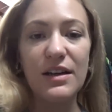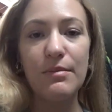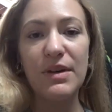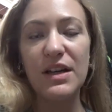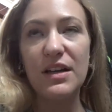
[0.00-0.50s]
ended
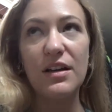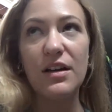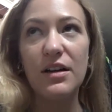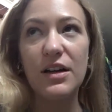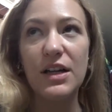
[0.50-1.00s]
up making a
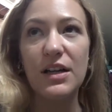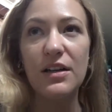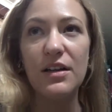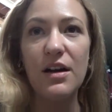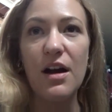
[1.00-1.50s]

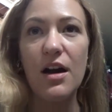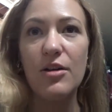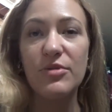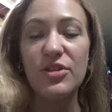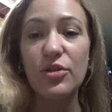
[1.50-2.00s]
curry.
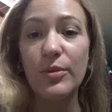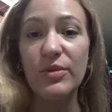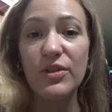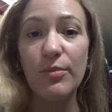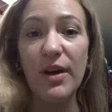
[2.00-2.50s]
Um, the shops
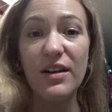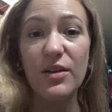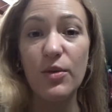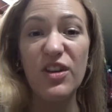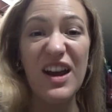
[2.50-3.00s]
were so packed
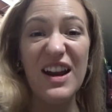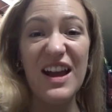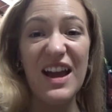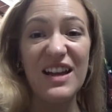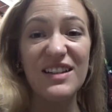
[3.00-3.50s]
with Mom,
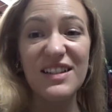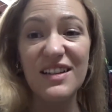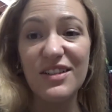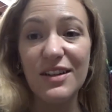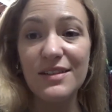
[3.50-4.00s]
weren't any
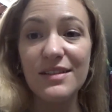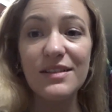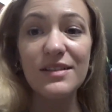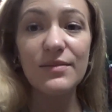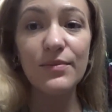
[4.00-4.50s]
hand sanitizers.
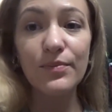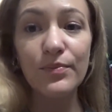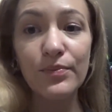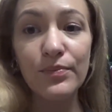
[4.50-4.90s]
Go get